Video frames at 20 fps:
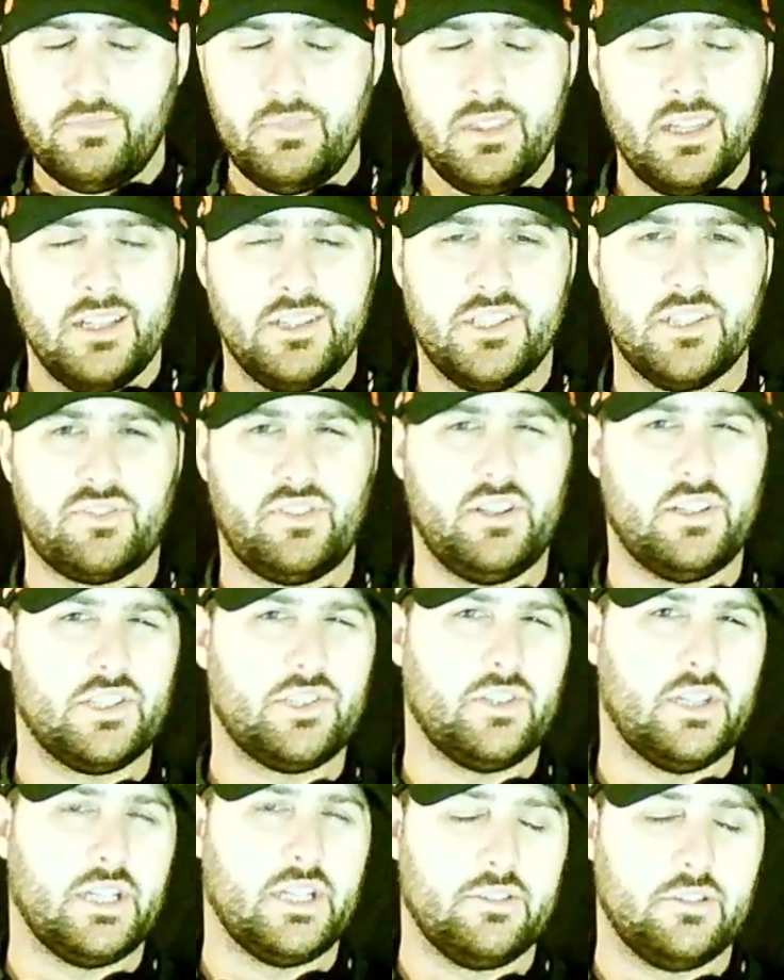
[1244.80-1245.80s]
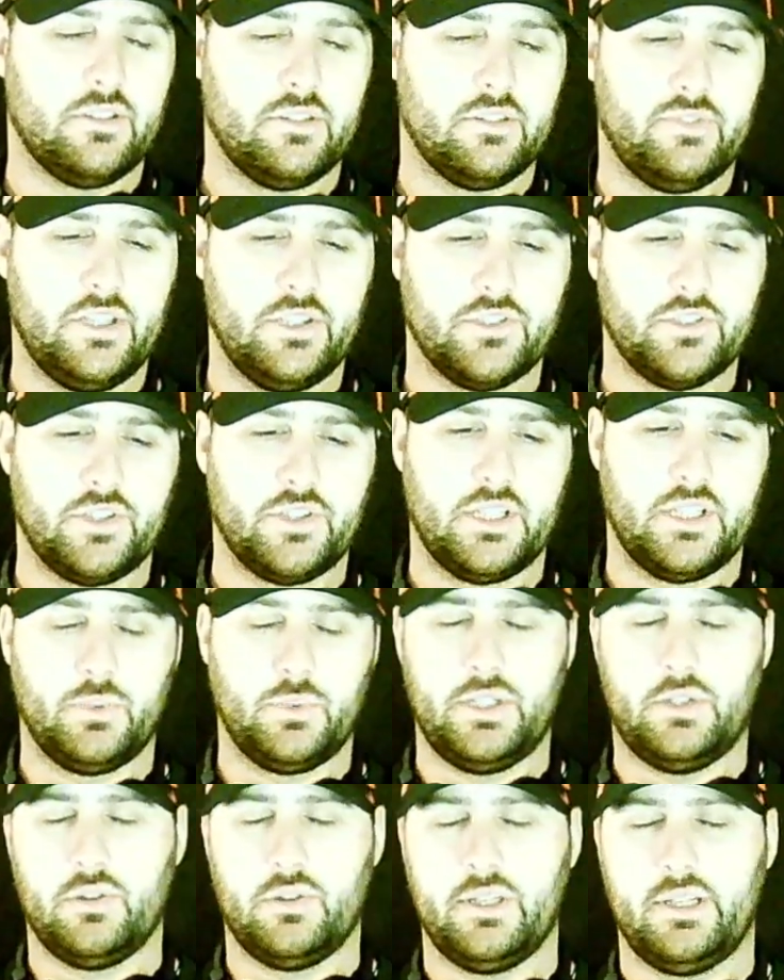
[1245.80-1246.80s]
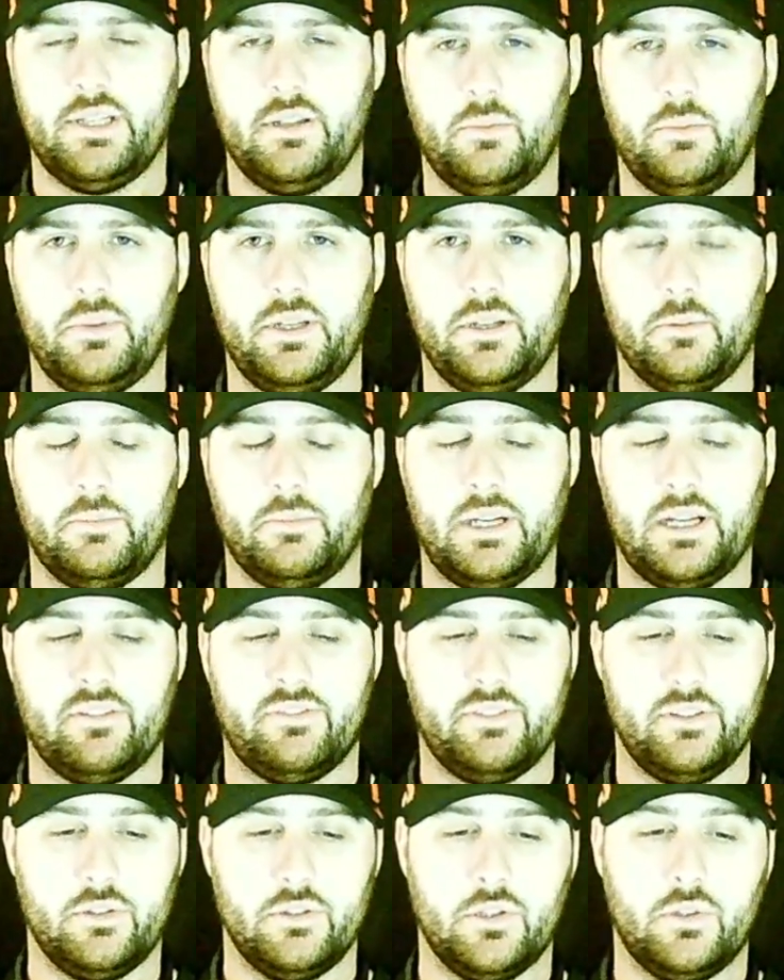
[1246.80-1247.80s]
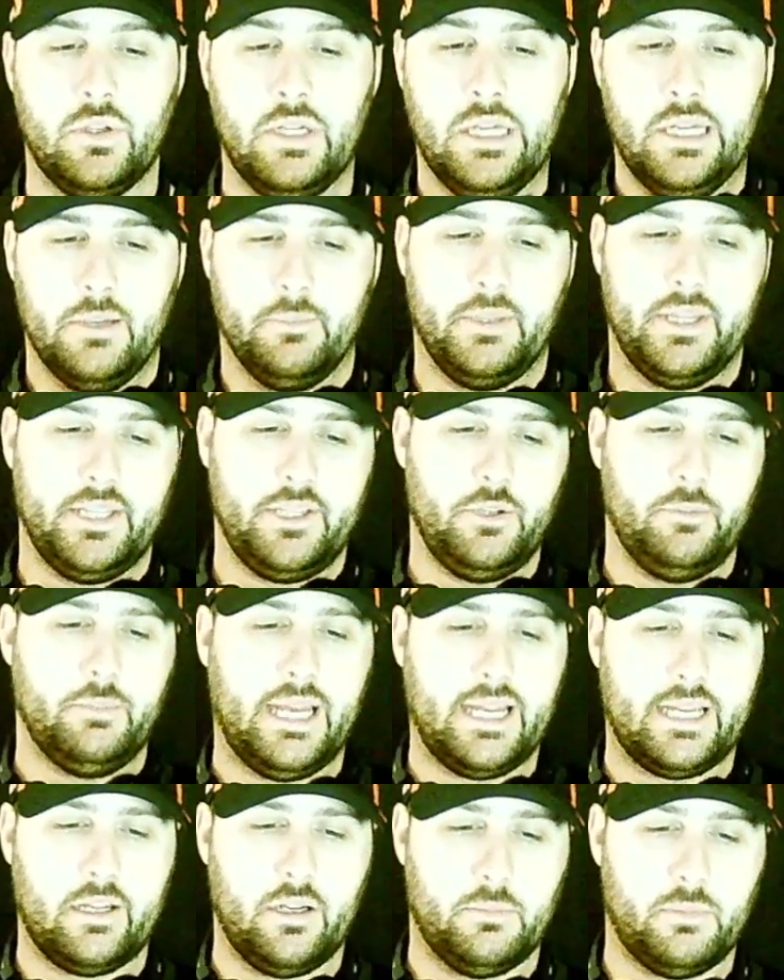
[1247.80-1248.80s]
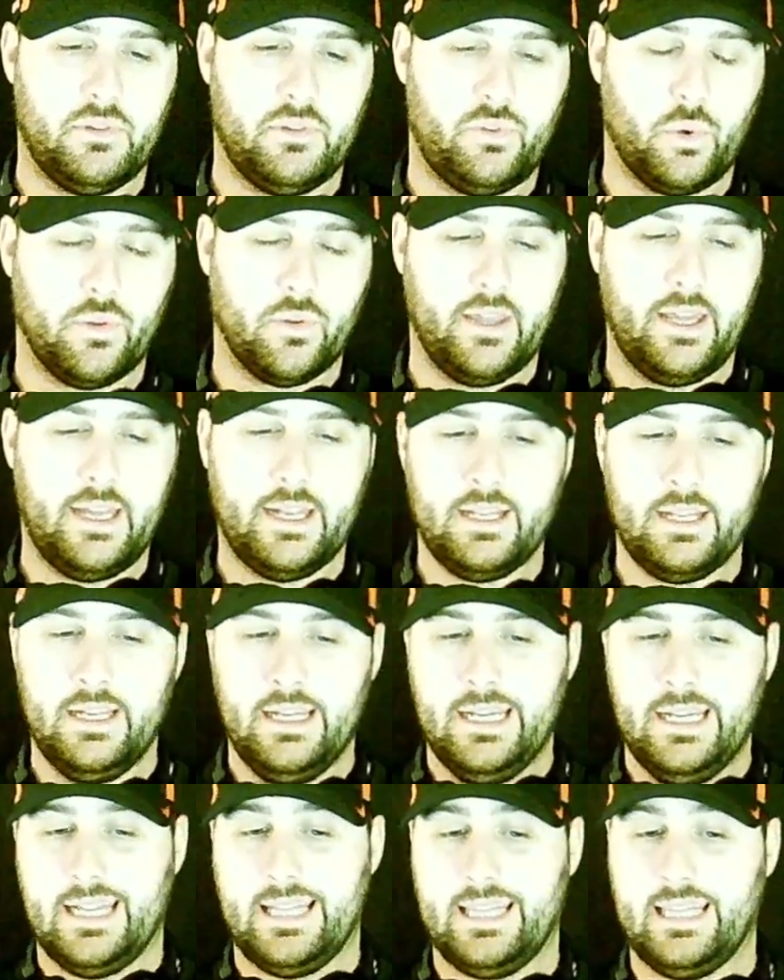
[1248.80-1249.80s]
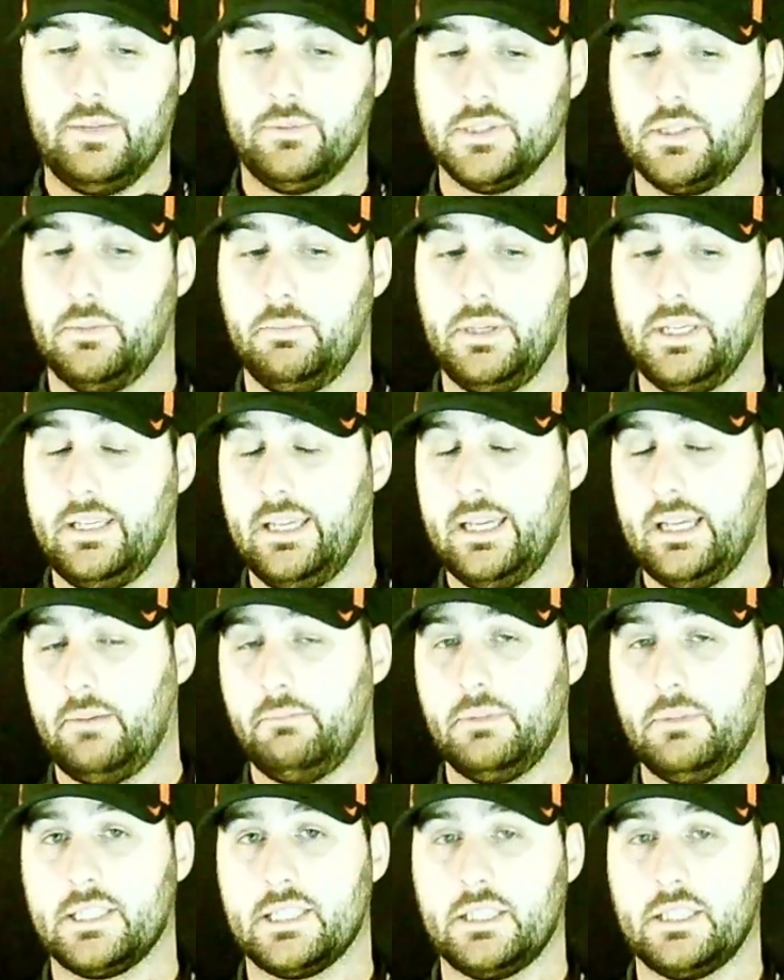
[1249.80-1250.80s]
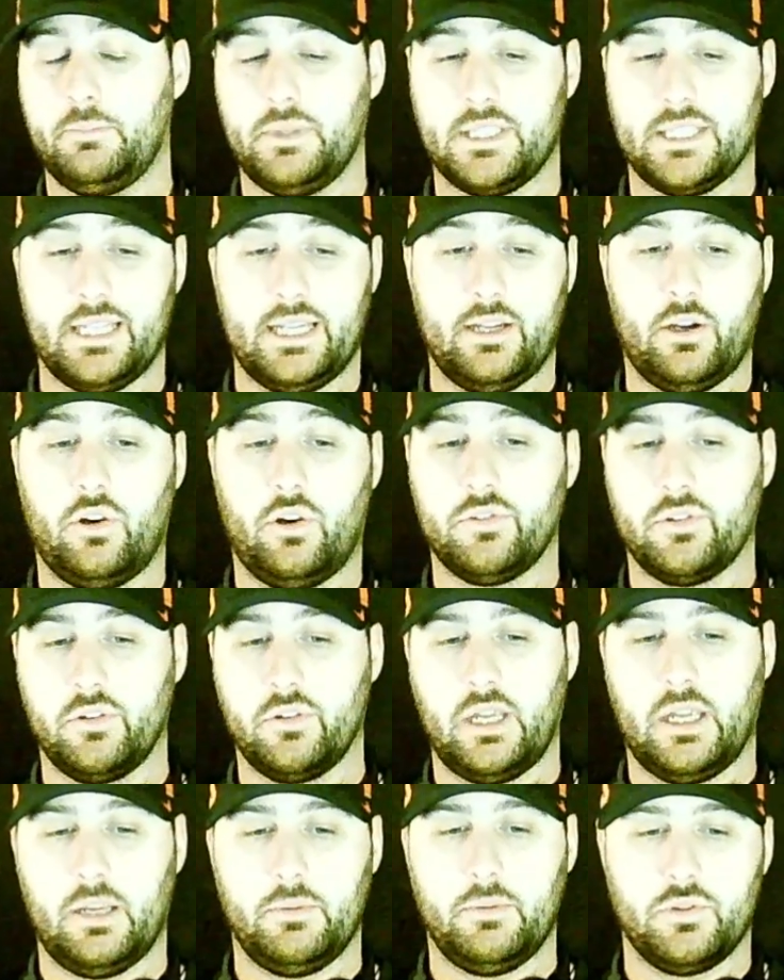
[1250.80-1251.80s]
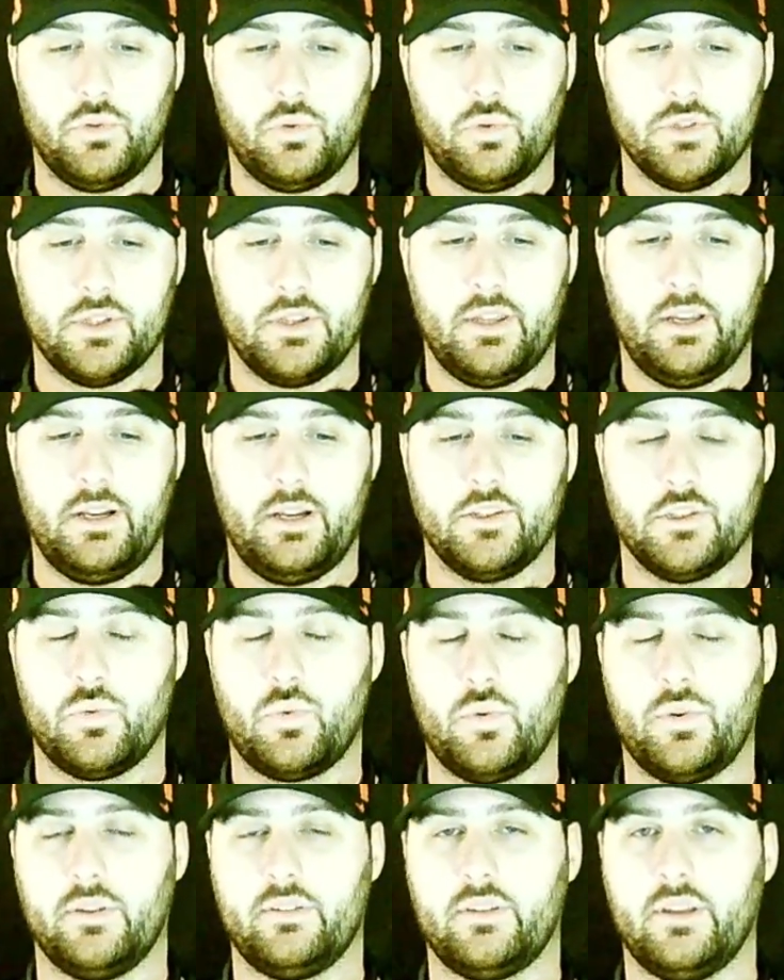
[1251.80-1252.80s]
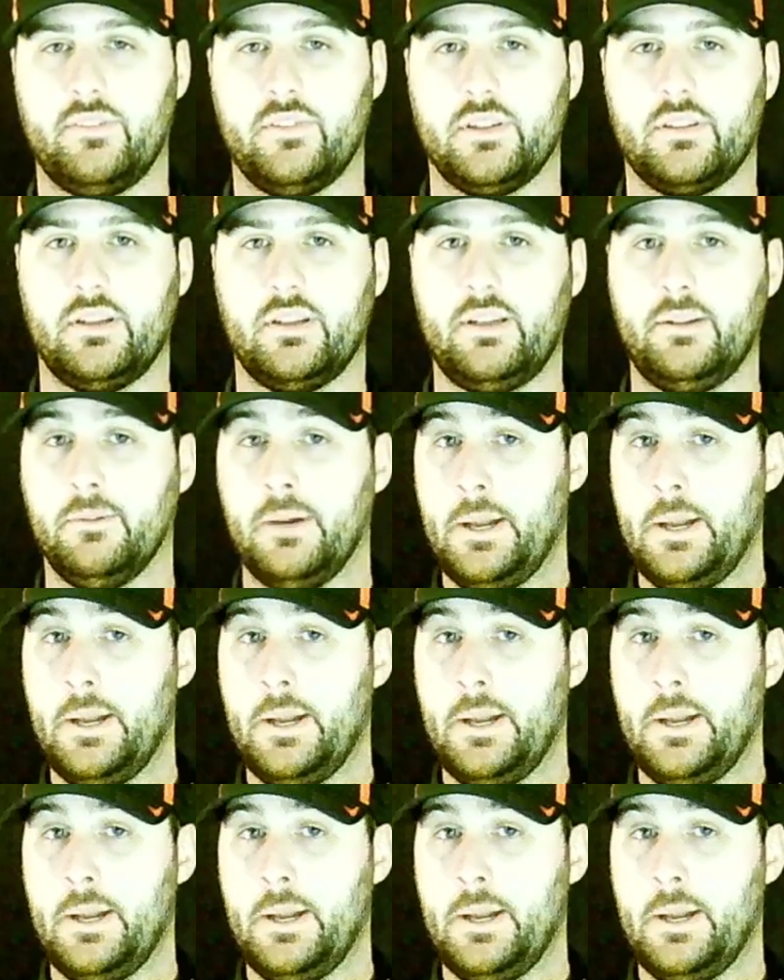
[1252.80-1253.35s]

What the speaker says: Just very strange. Very strange. We only end up beating them by a field goal. But then you back up before that, and that was the big game. Mississippi State also came to Georgia there in 2017.